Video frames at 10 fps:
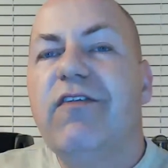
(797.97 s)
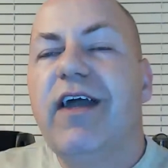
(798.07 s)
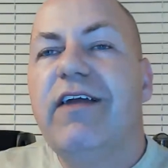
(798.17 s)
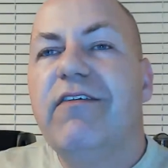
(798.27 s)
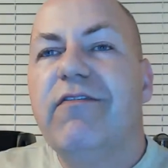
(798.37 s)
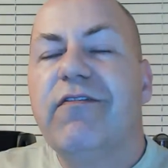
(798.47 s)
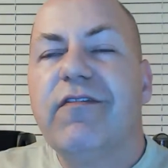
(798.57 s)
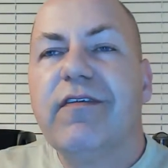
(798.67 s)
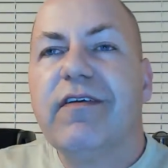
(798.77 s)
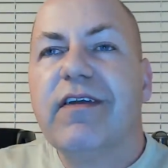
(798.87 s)
kind of
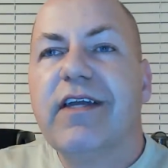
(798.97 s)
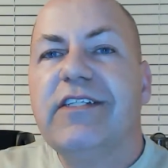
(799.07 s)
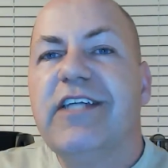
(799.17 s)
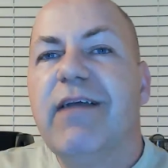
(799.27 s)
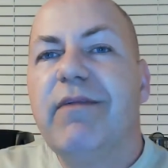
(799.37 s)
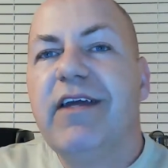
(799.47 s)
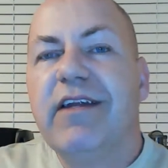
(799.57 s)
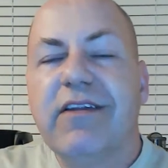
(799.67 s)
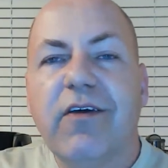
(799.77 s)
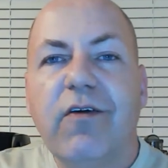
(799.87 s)

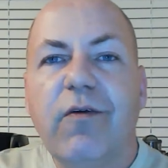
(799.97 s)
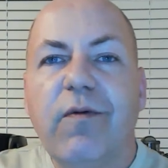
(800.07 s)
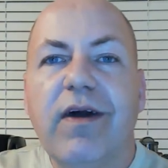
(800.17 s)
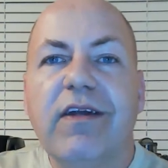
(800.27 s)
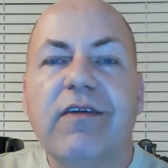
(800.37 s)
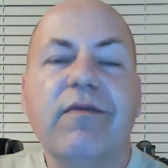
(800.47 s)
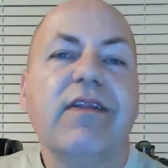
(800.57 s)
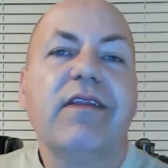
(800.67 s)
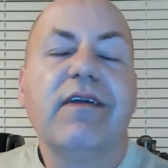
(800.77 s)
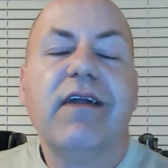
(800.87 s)
contaminated the whole
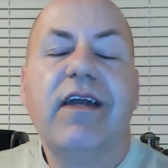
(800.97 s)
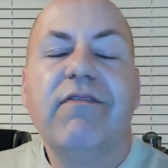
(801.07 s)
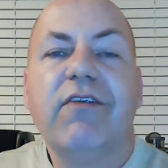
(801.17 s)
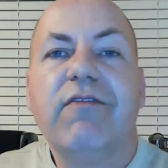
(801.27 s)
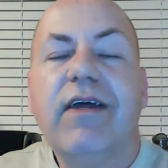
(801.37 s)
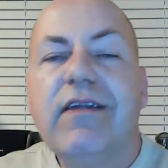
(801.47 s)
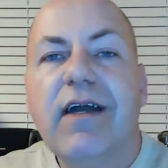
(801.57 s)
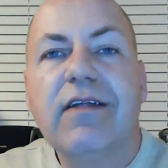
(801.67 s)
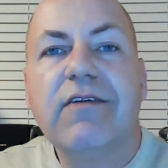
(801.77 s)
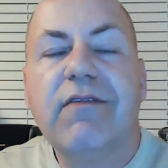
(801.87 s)
water with kind of a
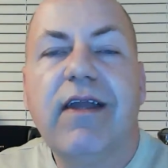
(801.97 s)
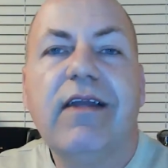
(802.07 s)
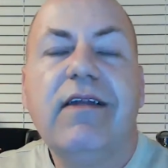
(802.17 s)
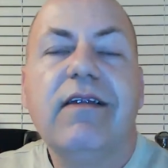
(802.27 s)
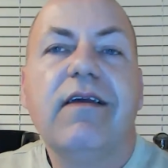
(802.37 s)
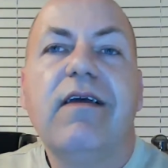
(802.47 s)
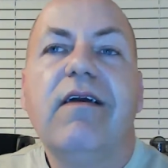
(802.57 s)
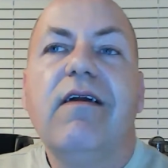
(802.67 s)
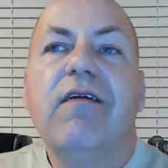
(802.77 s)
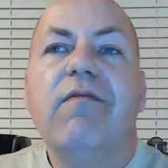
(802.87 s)
red color, right?
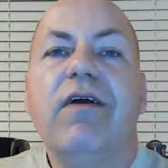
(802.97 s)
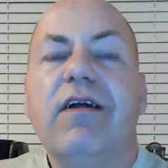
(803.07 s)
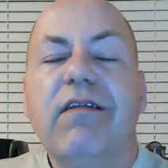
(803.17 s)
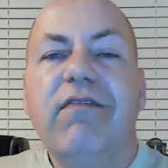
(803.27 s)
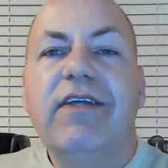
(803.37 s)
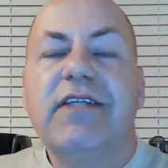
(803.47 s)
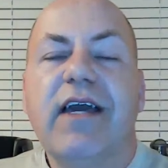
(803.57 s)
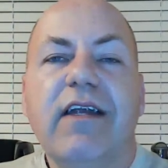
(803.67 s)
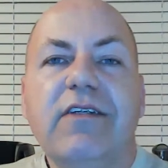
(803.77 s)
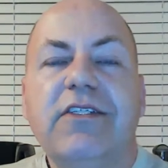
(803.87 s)
Well, all of these
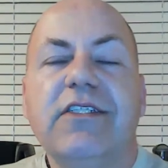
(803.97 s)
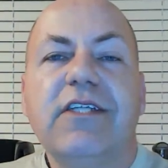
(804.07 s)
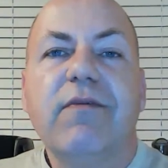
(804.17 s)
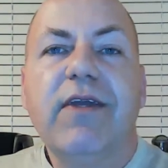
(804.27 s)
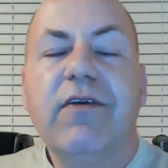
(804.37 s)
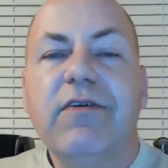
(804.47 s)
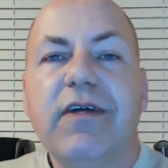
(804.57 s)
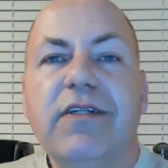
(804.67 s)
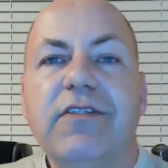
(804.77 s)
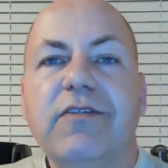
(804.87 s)
energies that we hold
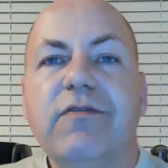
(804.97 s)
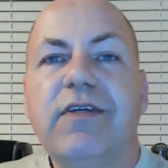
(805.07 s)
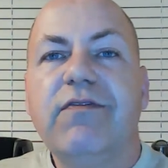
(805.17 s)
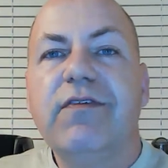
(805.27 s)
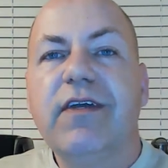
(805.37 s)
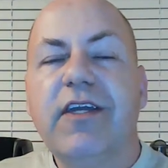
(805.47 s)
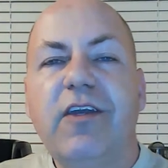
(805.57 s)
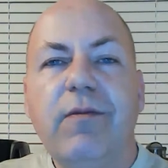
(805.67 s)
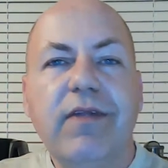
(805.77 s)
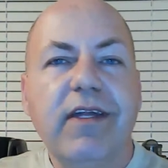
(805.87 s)
on to, we've
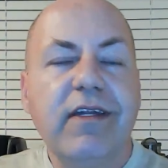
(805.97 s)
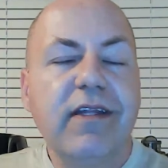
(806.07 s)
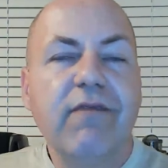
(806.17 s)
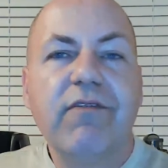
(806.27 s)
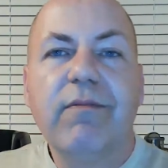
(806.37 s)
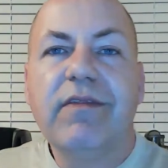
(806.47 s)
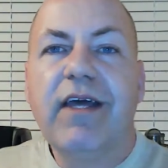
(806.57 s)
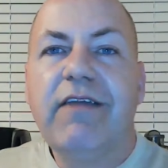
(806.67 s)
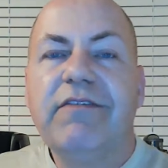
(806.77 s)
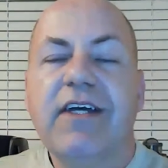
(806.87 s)
accumulated them from
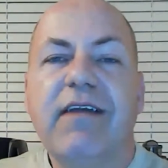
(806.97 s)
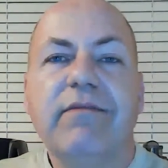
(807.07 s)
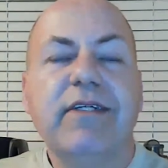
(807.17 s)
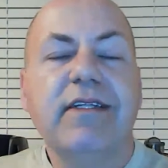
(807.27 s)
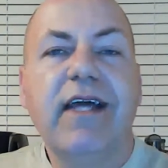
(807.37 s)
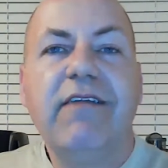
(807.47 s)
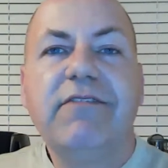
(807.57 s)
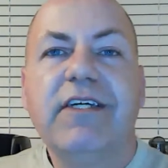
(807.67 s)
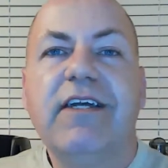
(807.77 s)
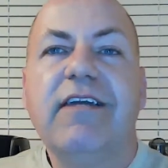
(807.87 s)
lifetime to
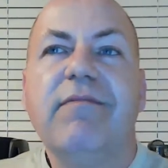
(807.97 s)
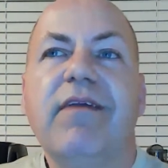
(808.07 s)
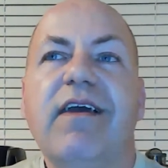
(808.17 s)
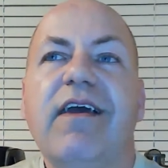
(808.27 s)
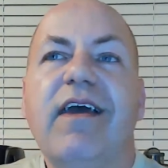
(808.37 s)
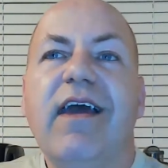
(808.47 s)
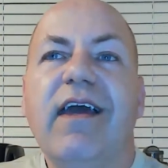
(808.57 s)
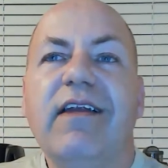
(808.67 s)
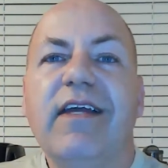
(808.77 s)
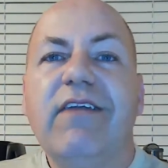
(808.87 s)
lifetime.
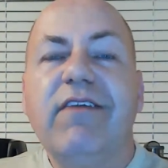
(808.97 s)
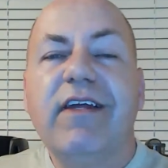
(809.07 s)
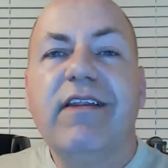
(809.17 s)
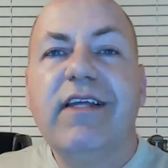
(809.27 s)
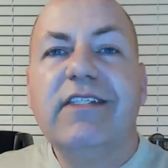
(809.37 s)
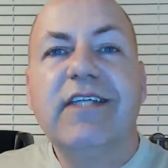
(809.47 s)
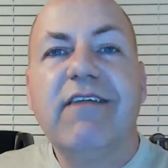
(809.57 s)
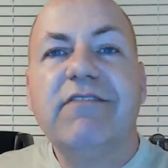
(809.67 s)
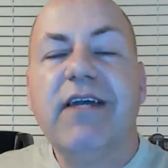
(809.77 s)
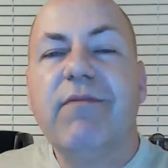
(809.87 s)
And even in this
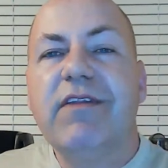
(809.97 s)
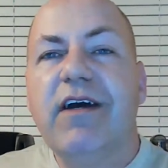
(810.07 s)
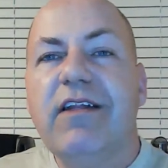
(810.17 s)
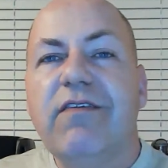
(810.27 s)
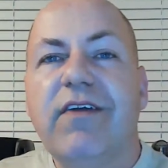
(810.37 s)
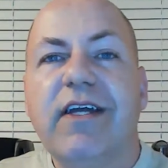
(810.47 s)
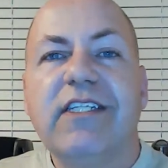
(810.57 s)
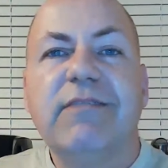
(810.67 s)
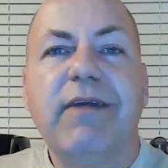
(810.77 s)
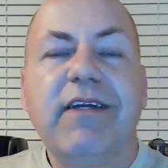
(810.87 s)
lifetime, with all of our
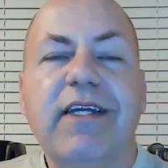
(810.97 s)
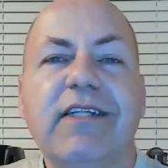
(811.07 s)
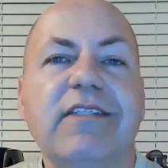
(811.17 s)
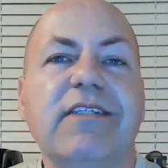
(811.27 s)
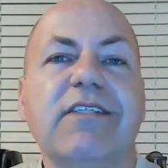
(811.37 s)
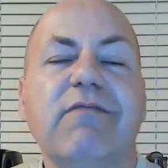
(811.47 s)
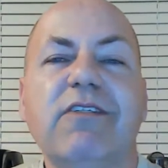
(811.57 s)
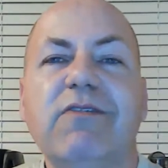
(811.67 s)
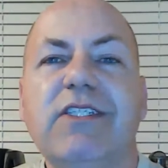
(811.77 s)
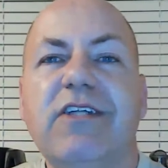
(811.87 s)
experiences,
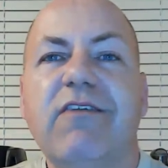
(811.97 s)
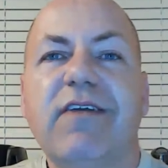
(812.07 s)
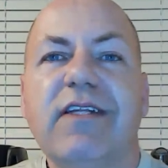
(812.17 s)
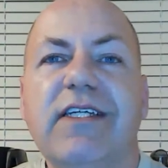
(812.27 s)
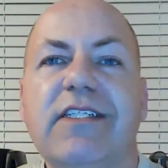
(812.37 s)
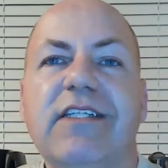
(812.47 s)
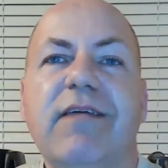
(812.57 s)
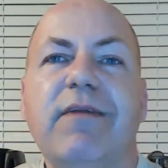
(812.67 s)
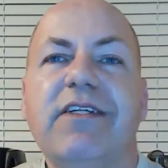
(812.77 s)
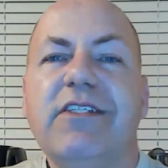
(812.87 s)
once we start releasing
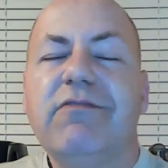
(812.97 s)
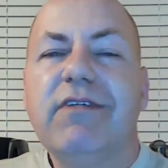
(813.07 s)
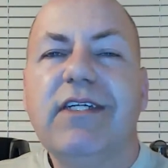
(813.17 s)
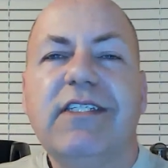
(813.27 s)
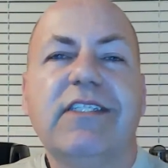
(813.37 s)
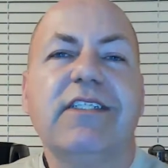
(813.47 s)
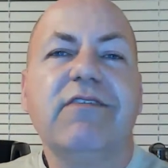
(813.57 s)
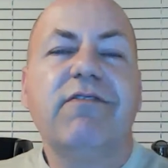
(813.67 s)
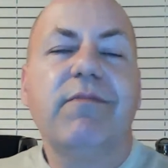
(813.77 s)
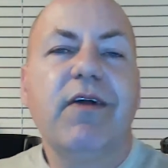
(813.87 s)
them, it just releases
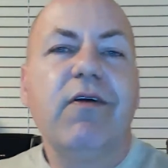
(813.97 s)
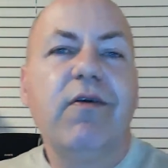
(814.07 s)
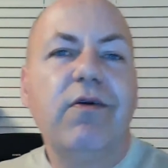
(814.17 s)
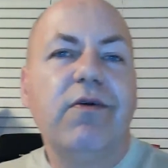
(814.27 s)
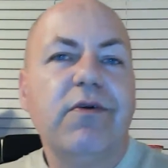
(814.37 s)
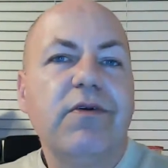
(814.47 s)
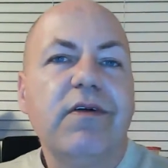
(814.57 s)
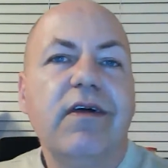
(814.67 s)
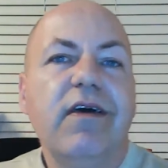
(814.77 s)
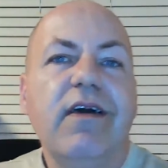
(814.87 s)
it from the whole
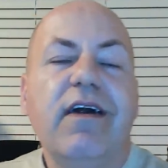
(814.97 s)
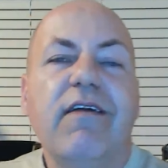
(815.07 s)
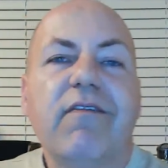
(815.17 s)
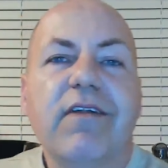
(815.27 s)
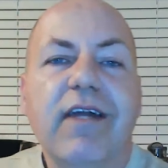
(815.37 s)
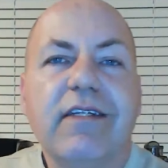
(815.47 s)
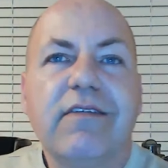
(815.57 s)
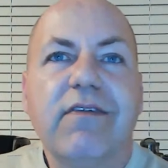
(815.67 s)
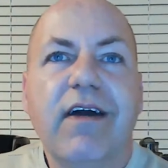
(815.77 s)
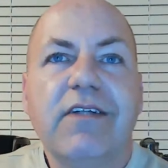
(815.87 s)
of
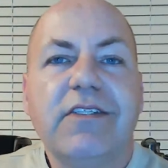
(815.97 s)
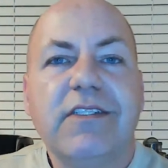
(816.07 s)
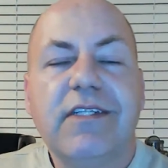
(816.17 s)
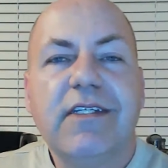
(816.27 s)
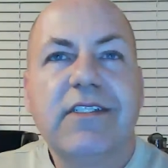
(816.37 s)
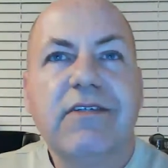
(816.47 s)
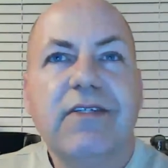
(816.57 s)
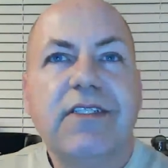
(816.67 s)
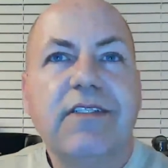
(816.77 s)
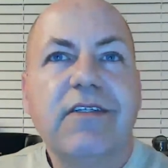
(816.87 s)
collective consciousness. So
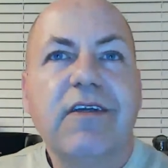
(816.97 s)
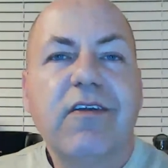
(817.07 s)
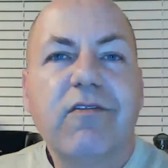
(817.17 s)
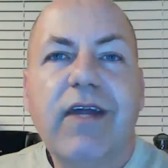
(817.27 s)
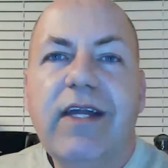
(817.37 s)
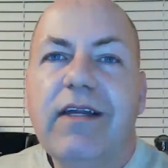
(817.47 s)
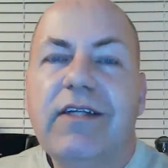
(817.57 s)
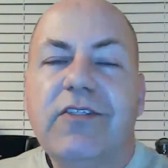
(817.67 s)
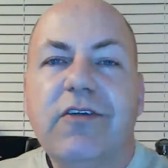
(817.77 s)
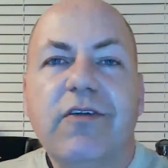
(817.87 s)
it's great
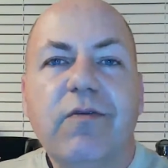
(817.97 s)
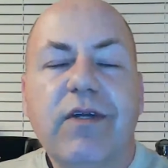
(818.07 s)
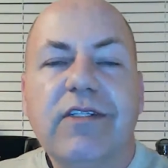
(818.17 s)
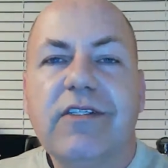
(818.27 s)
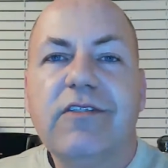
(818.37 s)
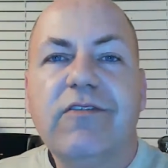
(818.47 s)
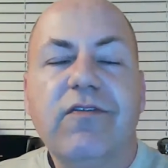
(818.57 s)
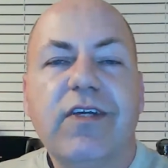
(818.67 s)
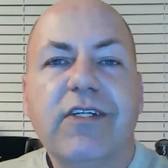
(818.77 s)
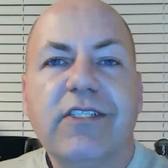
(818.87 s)
internal work to do
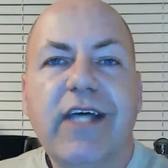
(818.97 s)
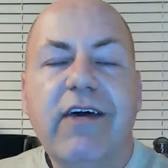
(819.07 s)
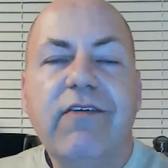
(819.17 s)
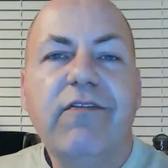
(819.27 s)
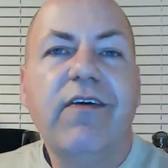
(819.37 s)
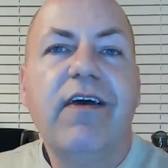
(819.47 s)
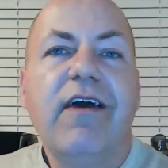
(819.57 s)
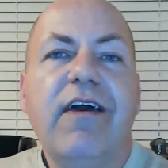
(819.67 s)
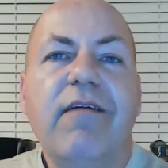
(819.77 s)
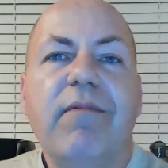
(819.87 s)
for yourself,
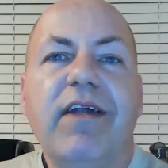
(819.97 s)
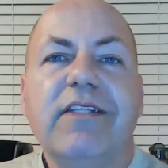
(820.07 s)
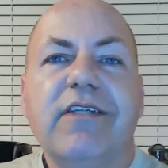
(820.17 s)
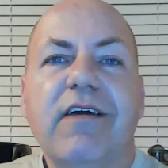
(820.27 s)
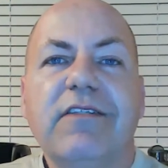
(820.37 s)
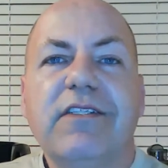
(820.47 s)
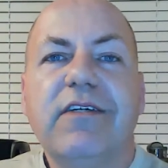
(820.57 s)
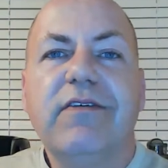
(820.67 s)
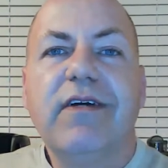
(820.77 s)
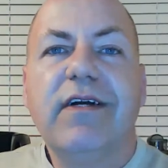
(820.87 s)
but it's
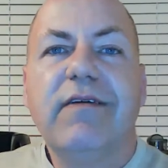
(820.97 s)
also